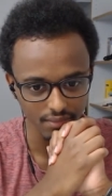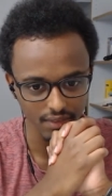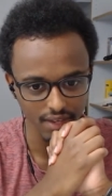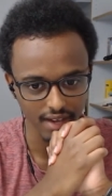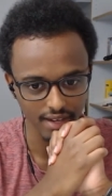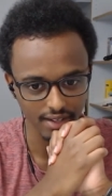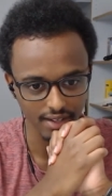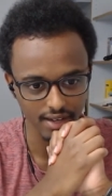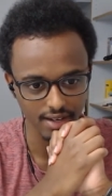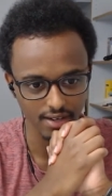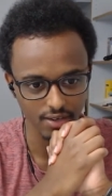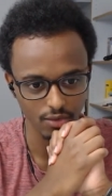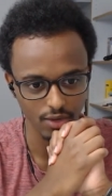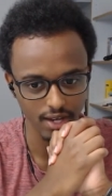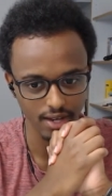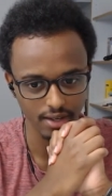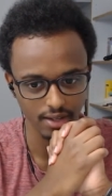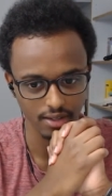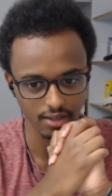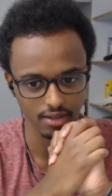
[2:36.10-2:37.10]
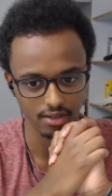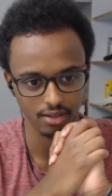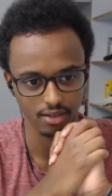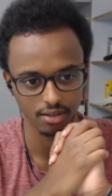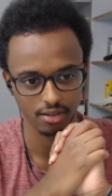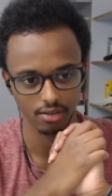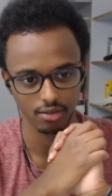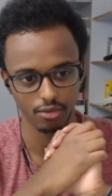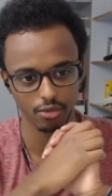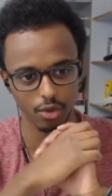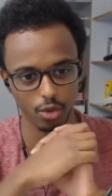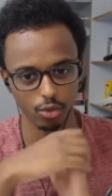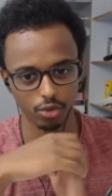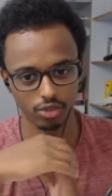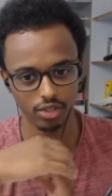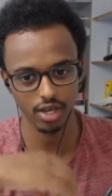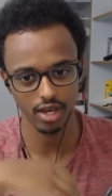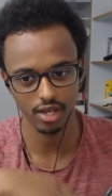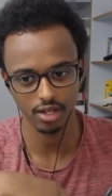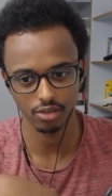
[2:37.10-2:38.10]
I kind of like those
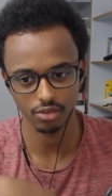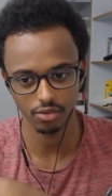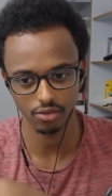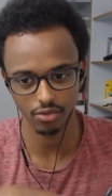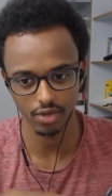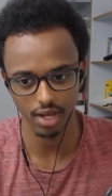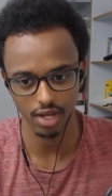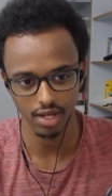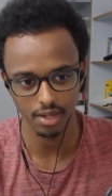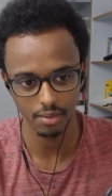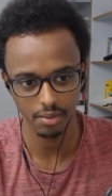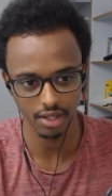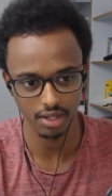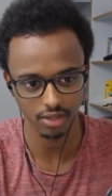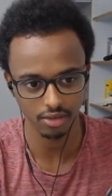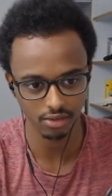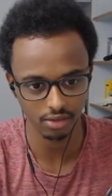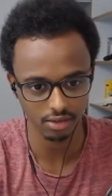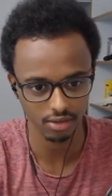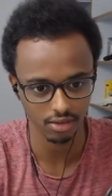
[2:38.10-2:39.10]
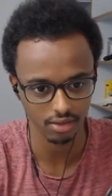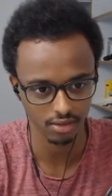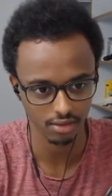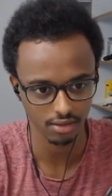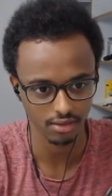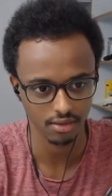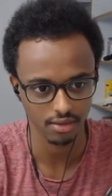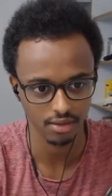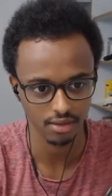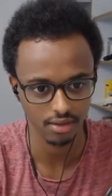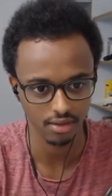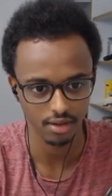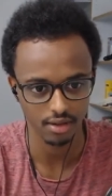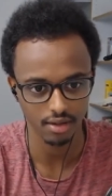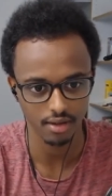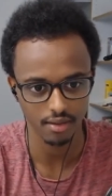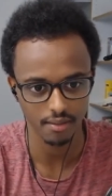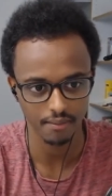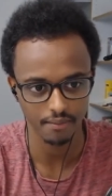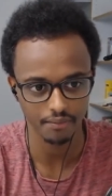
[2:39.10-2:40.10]
kinds of animes.
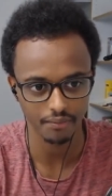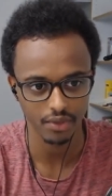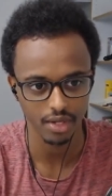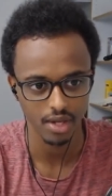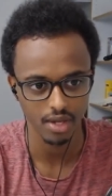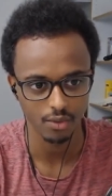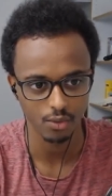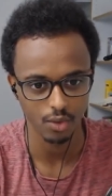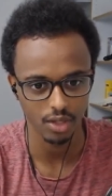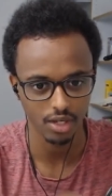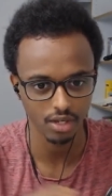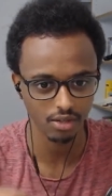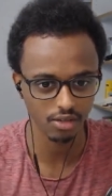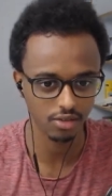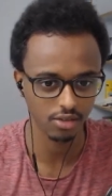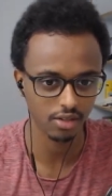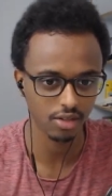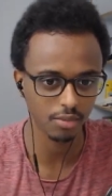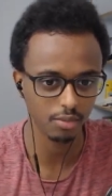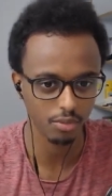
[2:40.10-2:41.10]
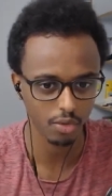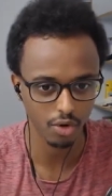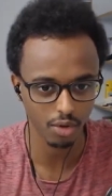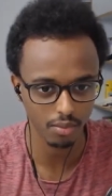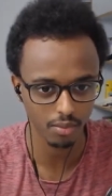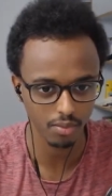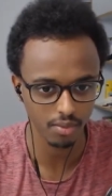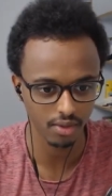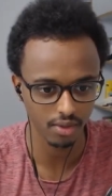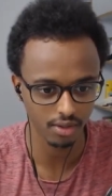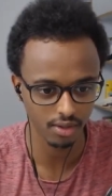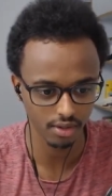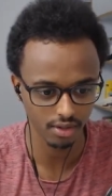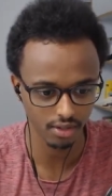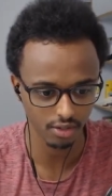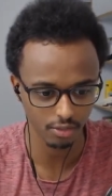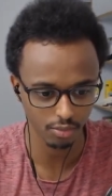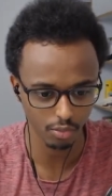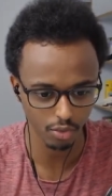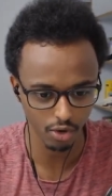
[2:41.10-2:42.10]
Um, we can see prob uh,
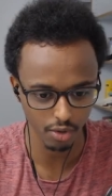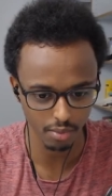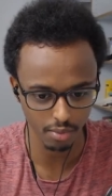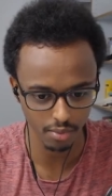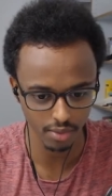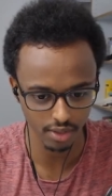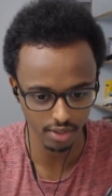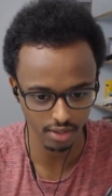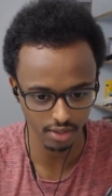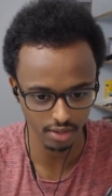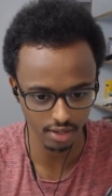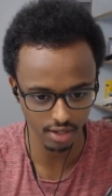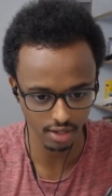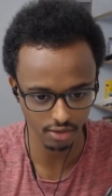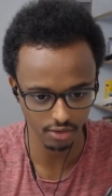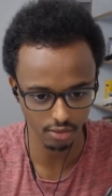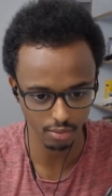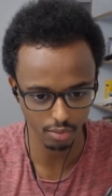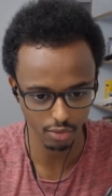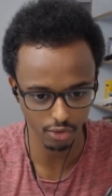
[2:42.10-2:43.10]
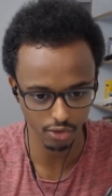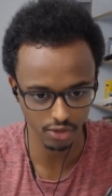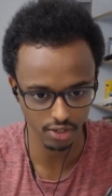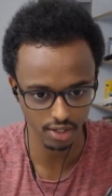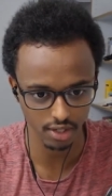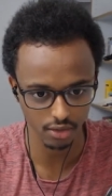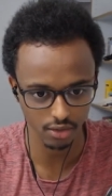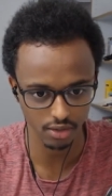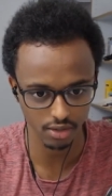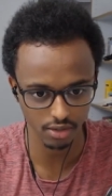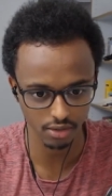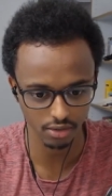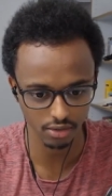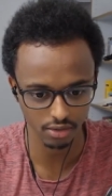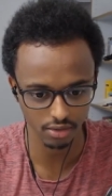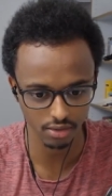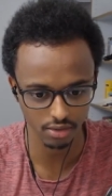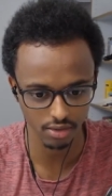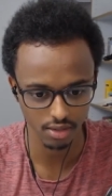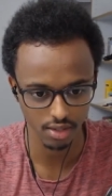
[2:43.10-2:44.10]
he's probably like the
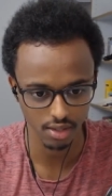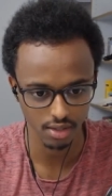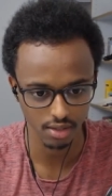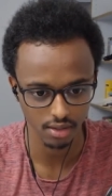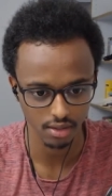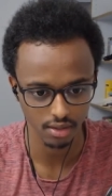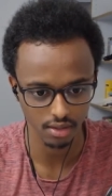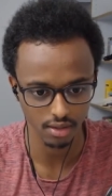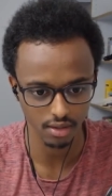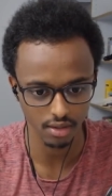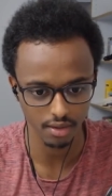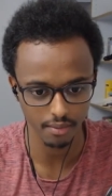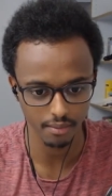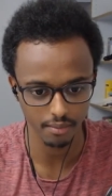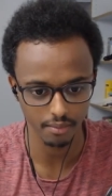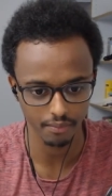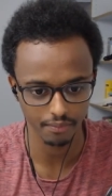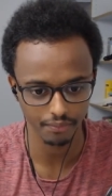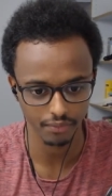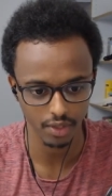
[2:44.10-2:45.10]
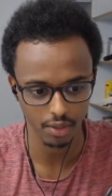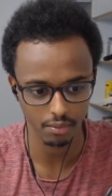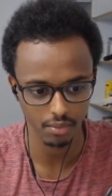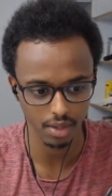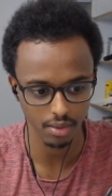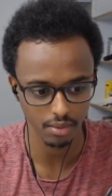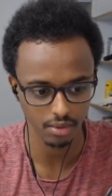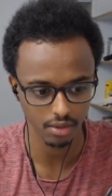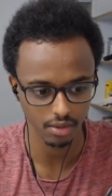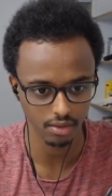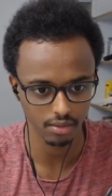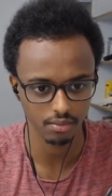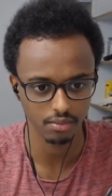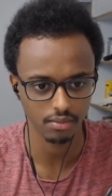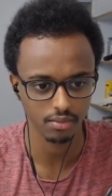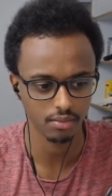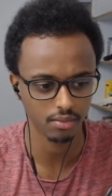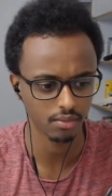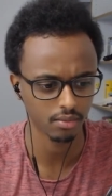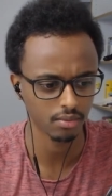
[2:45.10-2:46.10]
protagonist, um, maybe
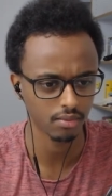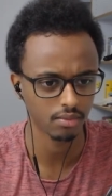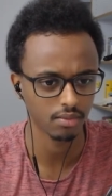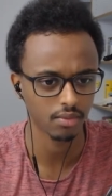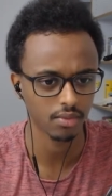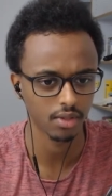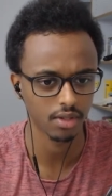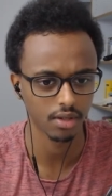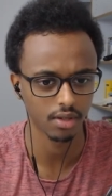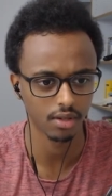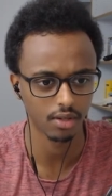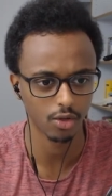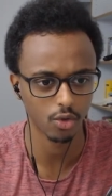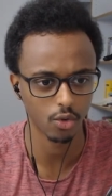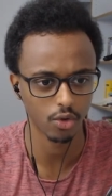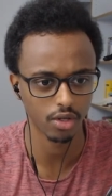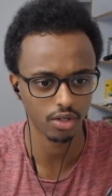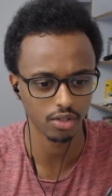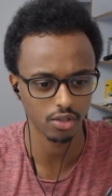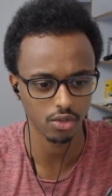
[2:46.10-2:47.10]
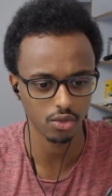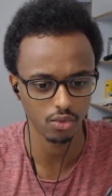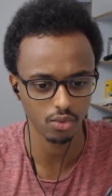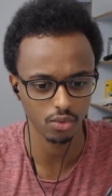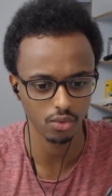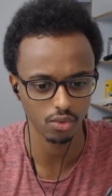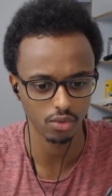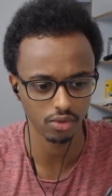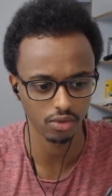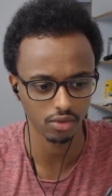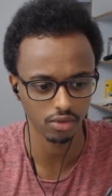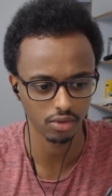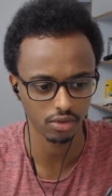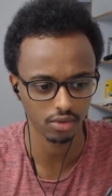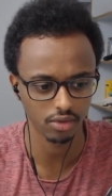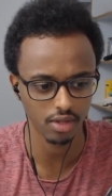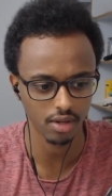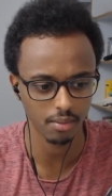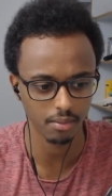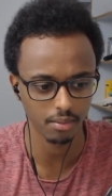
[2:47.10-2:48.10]
uh, going to
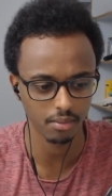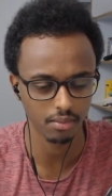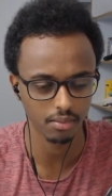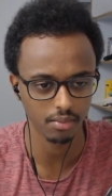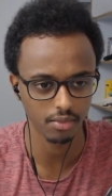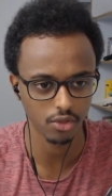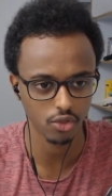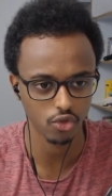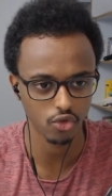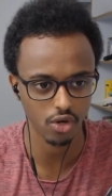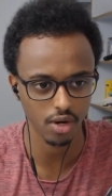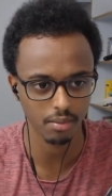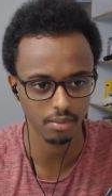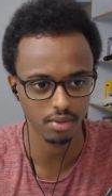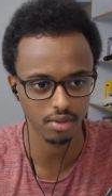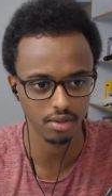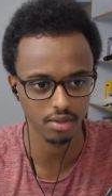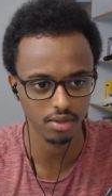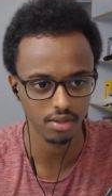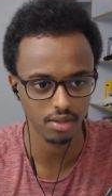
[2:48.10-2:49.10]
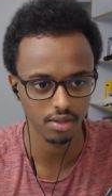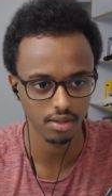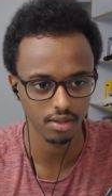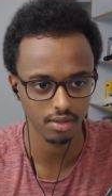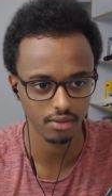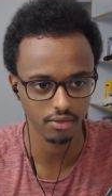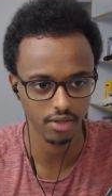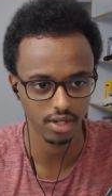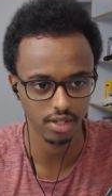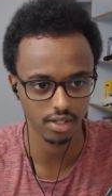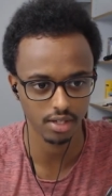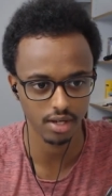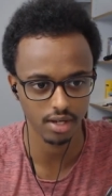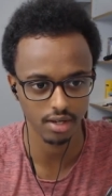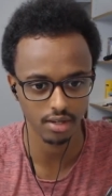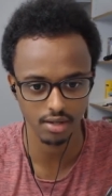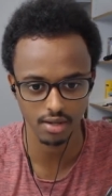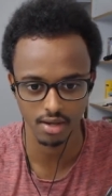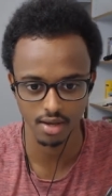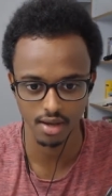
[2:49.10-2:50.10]
some trouble, that
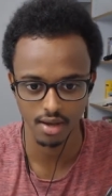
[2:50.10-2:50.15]
guy.